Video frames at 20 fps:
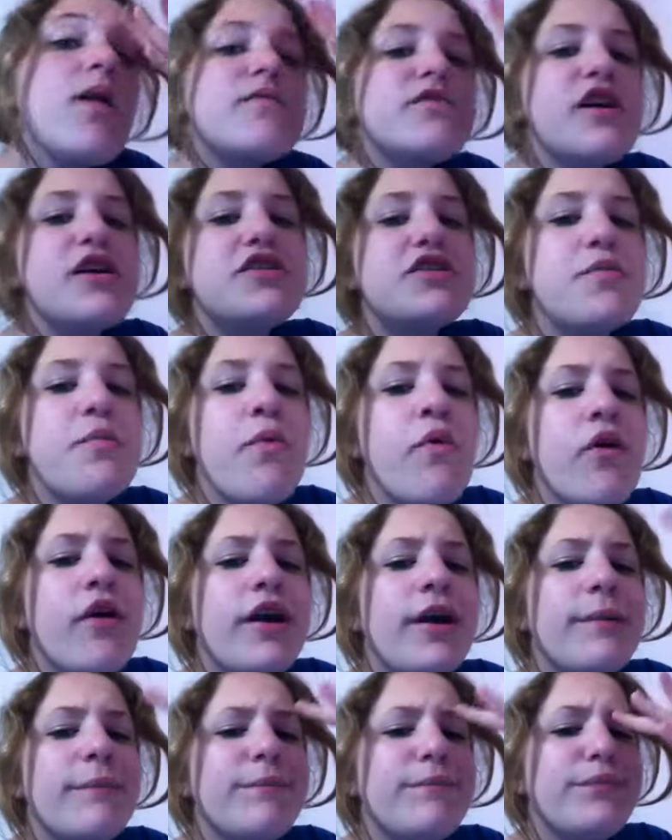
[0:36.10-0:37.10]
besides the
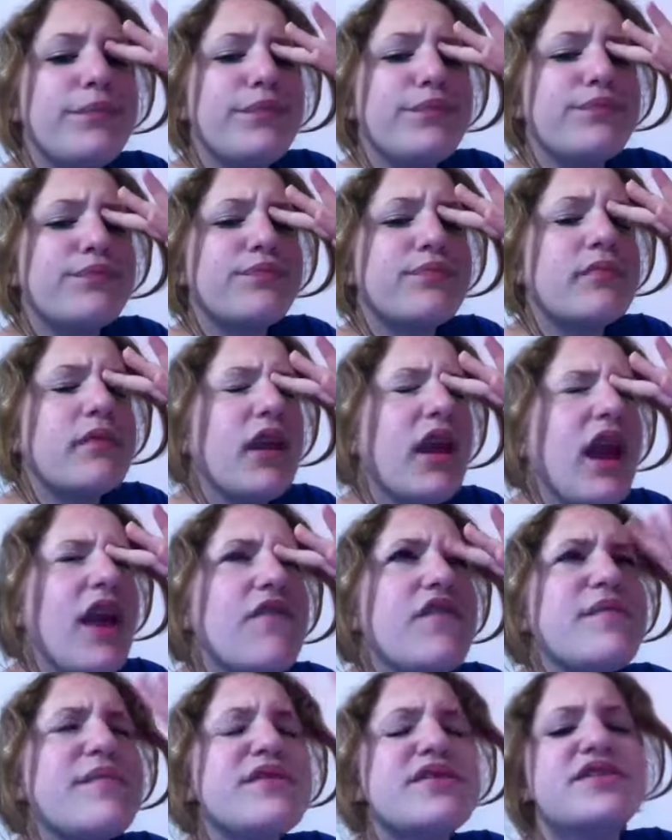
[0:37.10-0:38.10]
point,
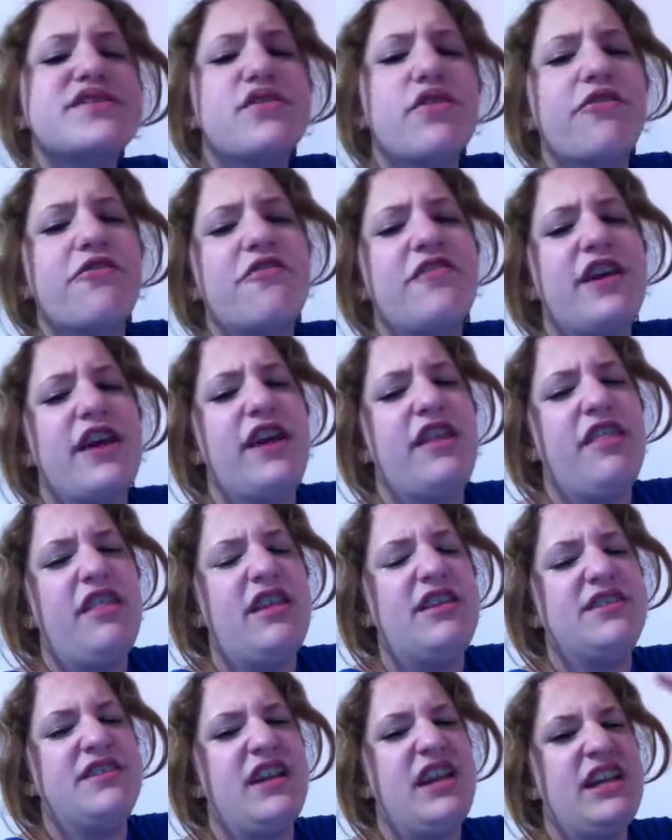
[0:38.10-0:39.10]
everybody's so fake
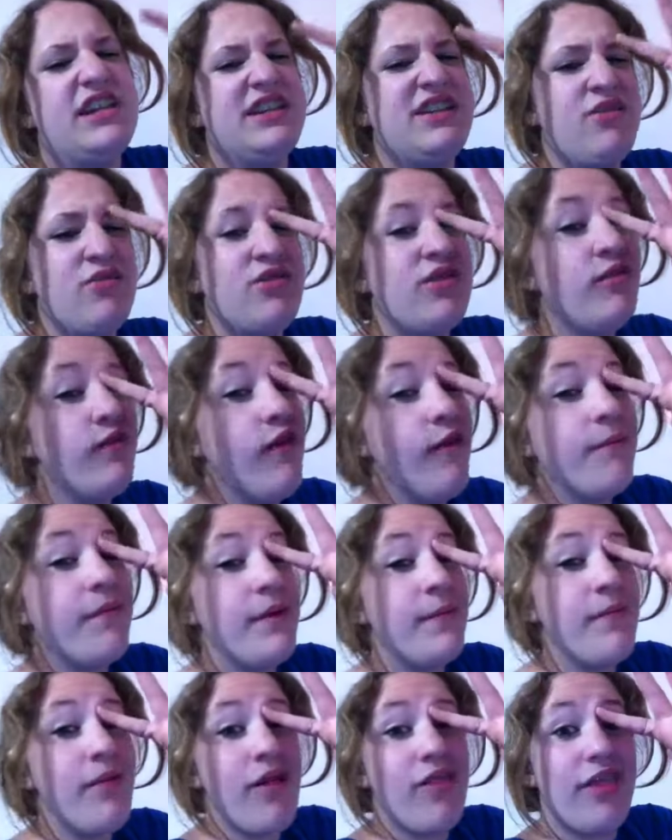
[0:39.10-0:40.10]
these days. The only real
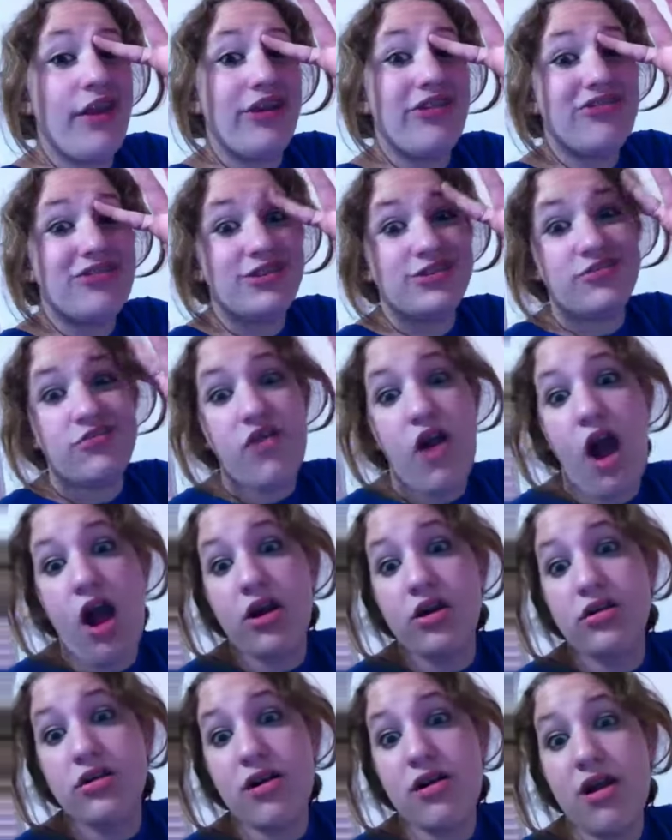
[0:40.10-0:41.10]
people are like Chris
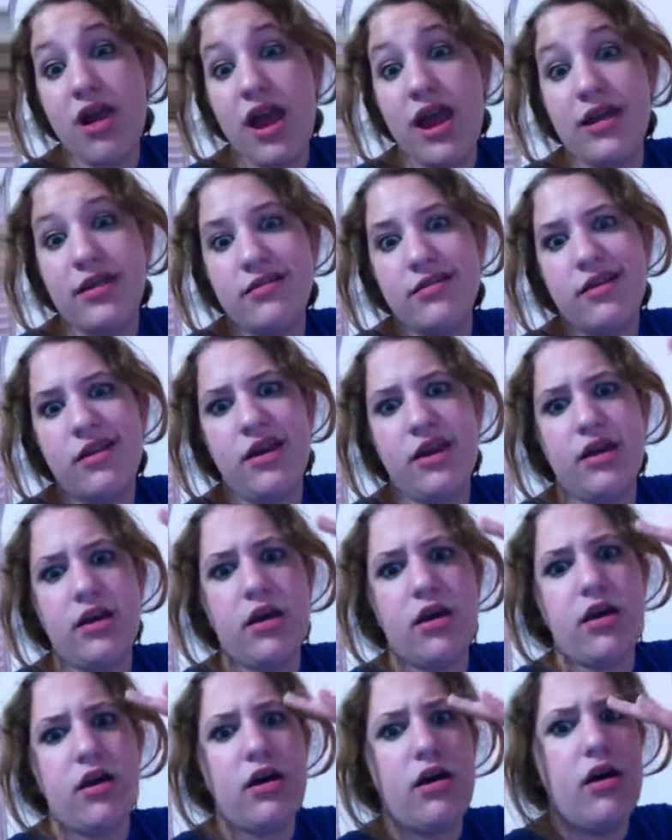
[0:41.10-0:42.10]
Crocker and like
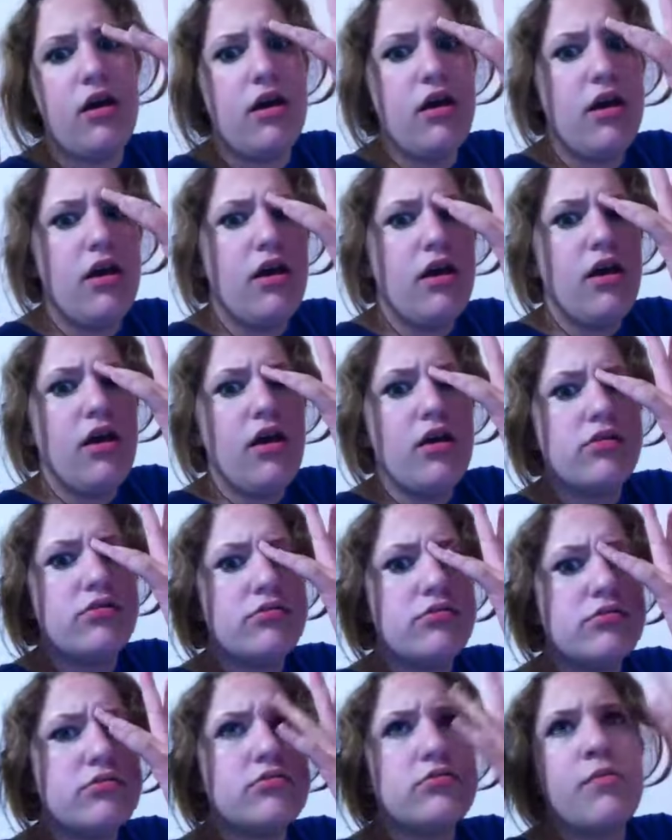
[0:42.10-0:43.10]

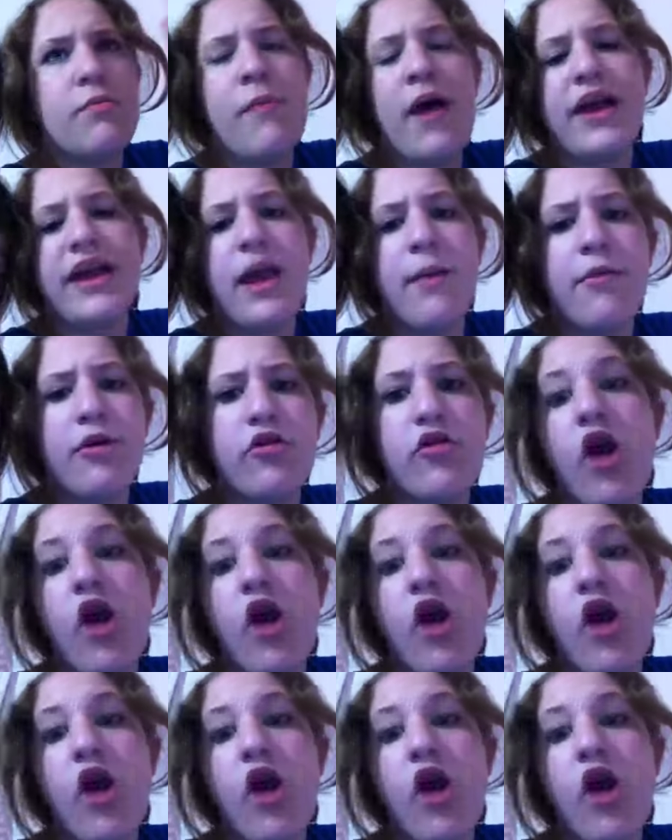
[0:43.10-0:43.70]
My, My Chemical, Chemical,